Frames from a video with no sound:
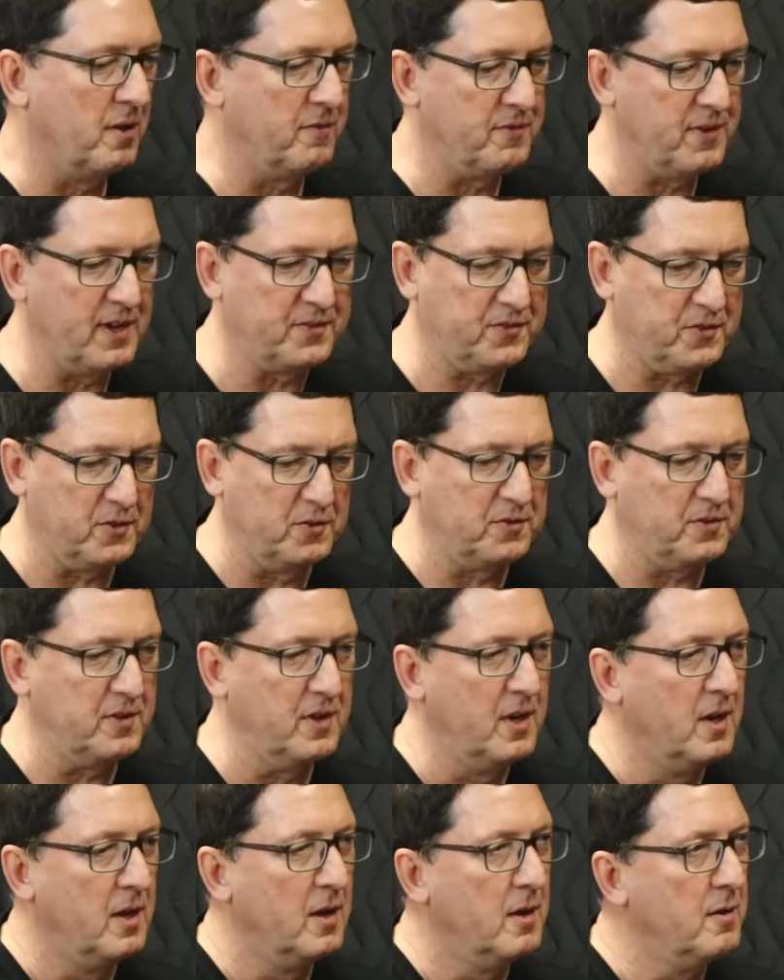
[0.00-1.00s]
vessels, go,
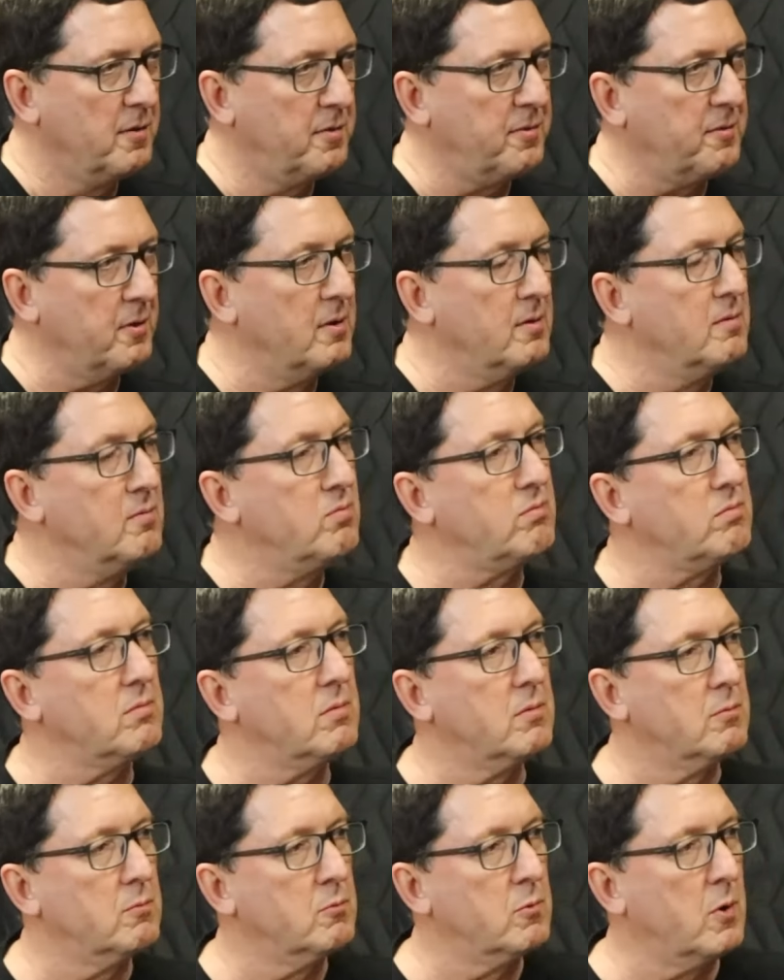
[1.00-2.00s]
going through th the
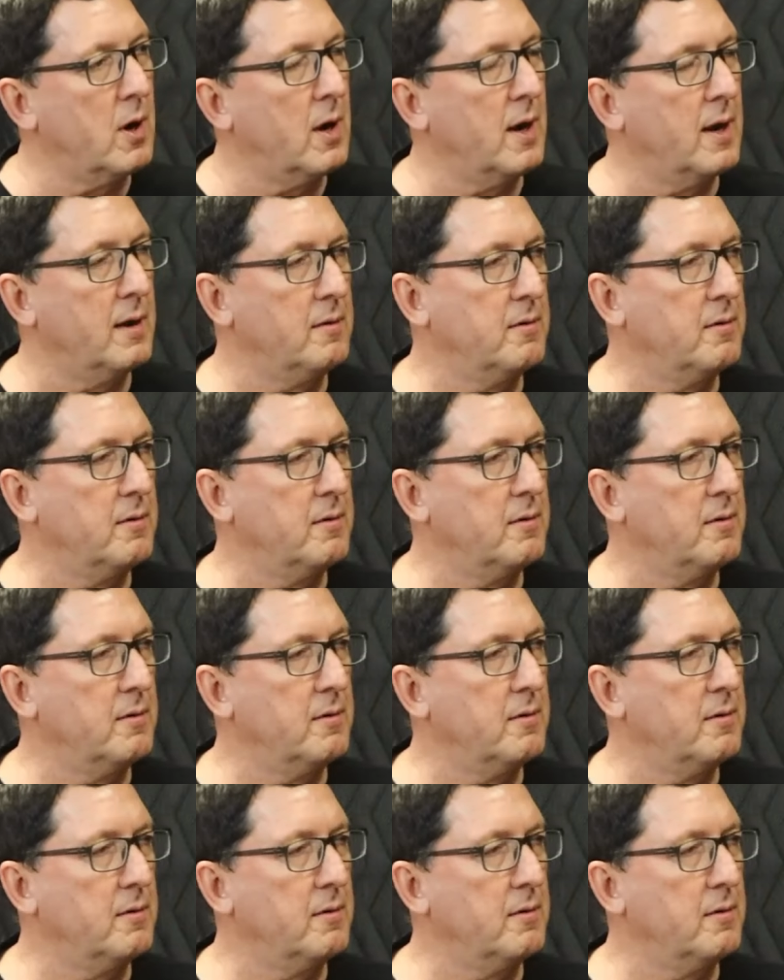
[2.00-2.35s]
vessel instead right,